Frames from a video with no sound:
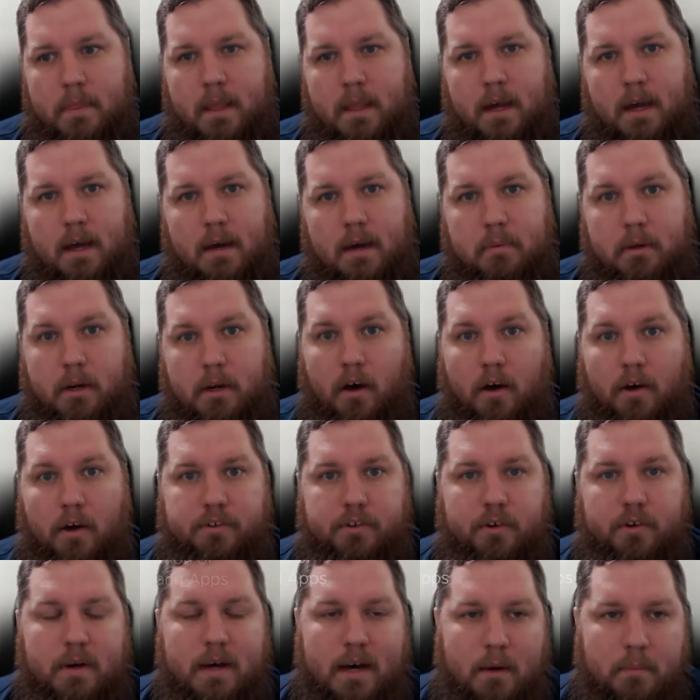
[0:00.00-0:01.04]
but
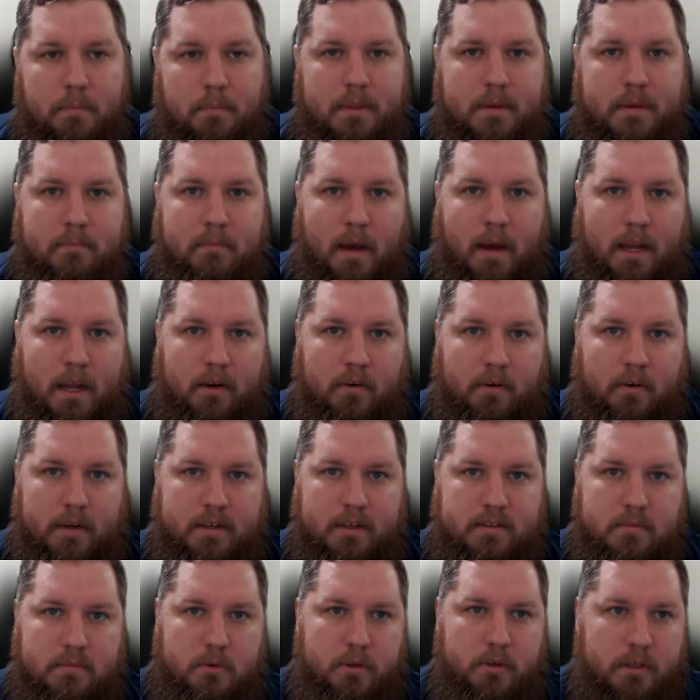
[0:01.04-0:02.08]
also help them migrate
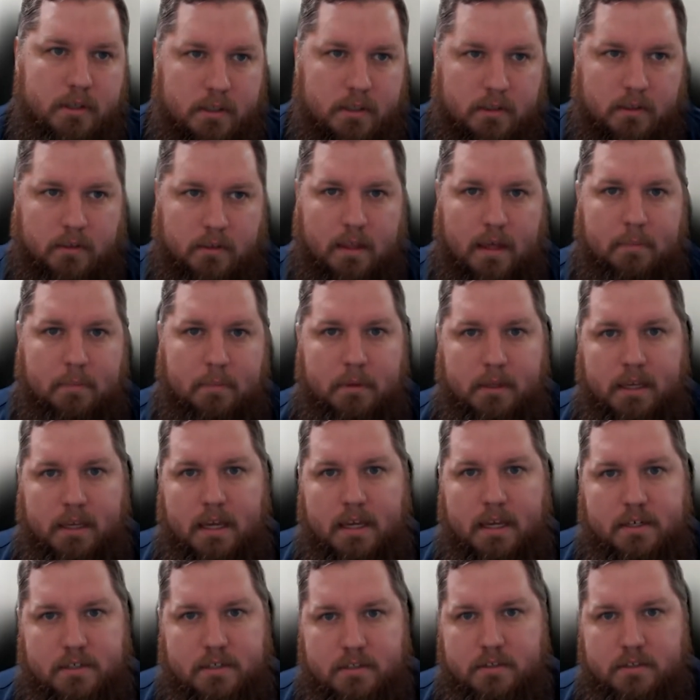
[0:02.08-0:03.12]
some critical
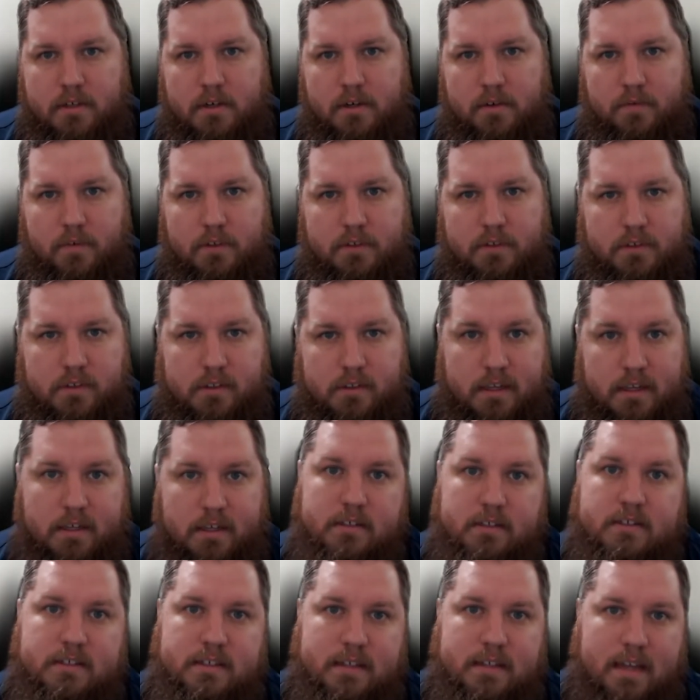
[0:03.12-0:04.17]
applications over so they
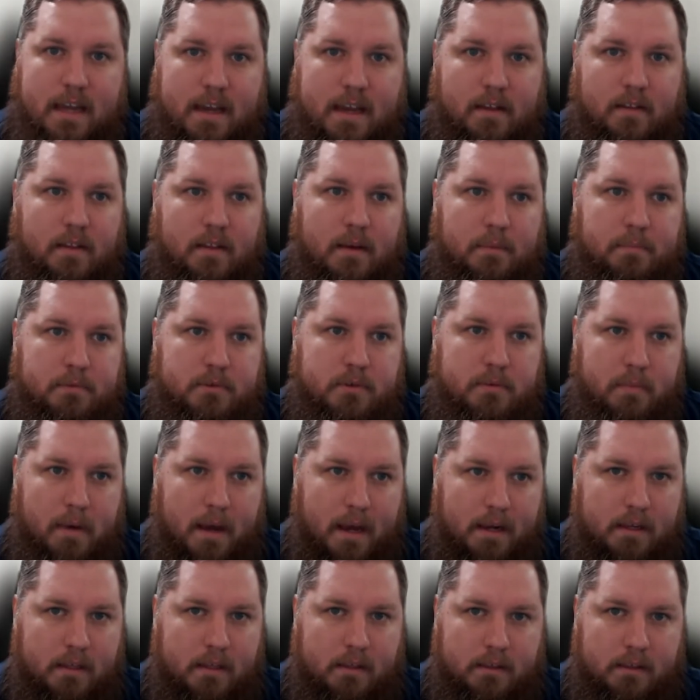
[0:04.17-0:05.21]
could scale up
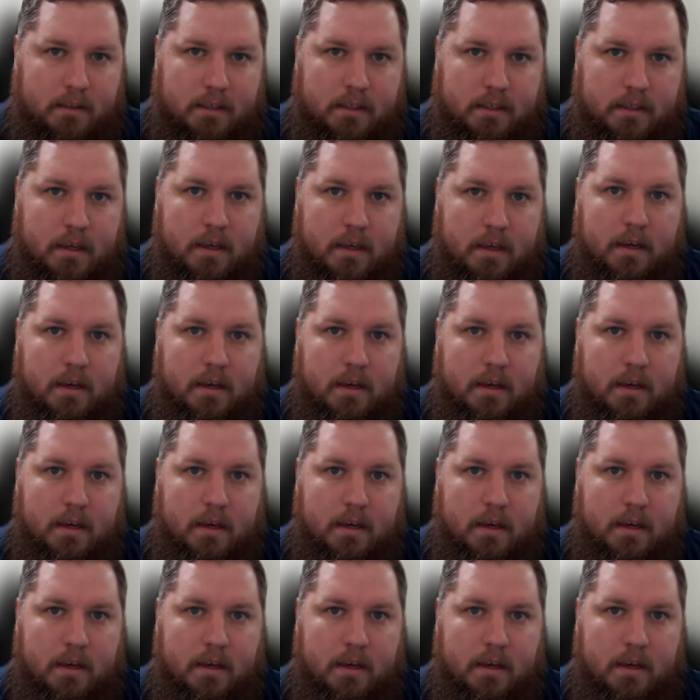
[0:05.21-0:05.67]
dramatically